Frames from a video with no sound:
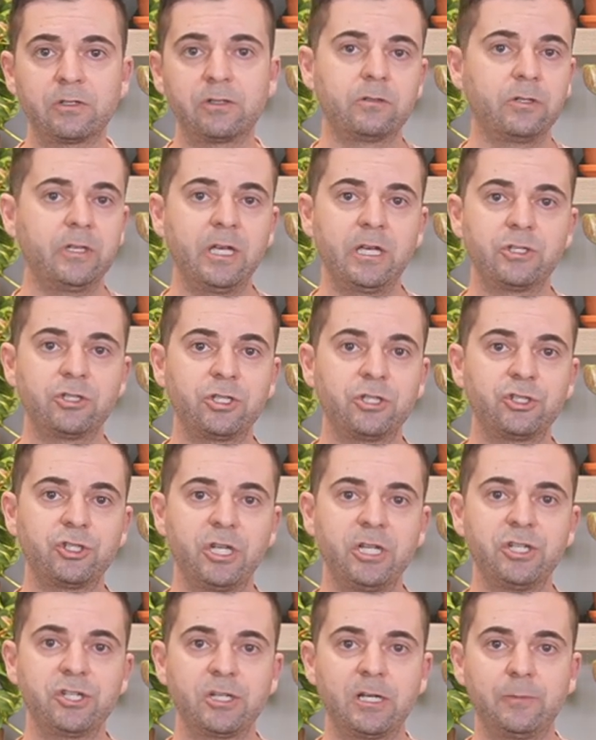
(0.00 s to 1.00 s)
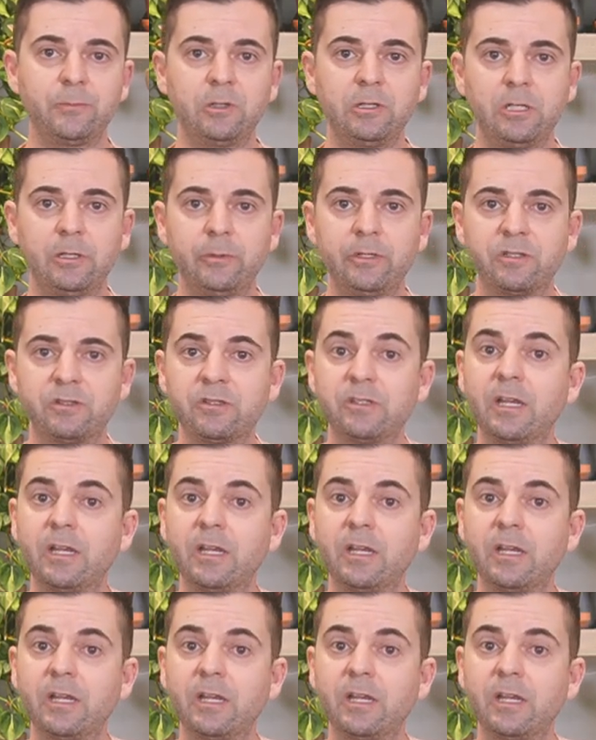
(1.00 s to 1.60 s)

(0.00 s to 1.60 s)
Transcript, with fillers: So yeah, just change it up a little bit,